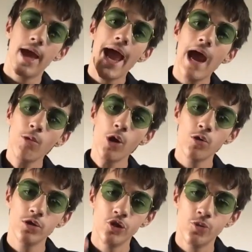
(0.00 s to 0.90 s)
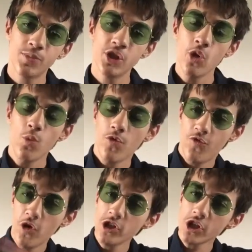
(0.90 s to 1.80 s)
Arrow loops were
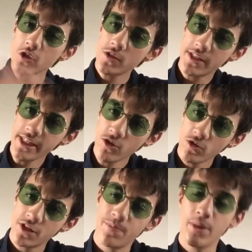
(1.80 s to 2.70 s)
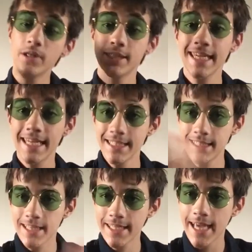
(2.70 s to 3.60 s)
vertical stilts built
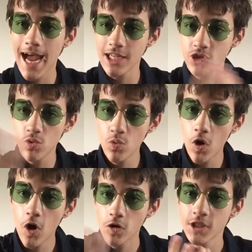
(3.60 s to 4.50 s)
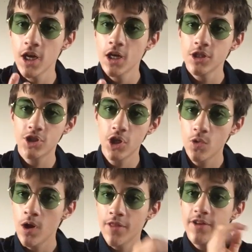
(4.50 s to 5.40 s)
into the castle walls
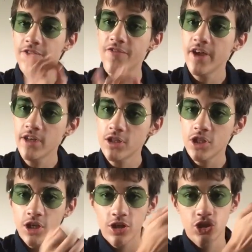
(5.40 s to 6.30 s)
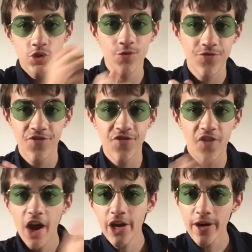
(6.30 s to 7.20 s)
so the defenders could shoot
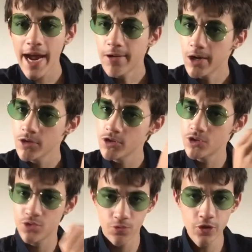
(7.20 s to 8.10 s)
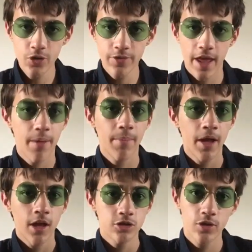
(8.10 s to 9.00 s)
fire arrows through them
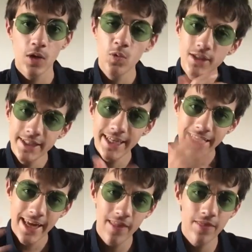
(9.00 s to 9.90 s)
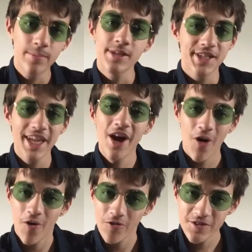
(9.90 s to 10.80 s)
so they wouldn't get hit
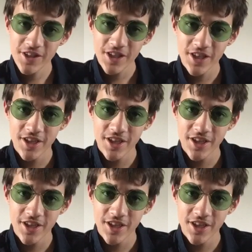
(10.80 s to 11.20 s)
themselves.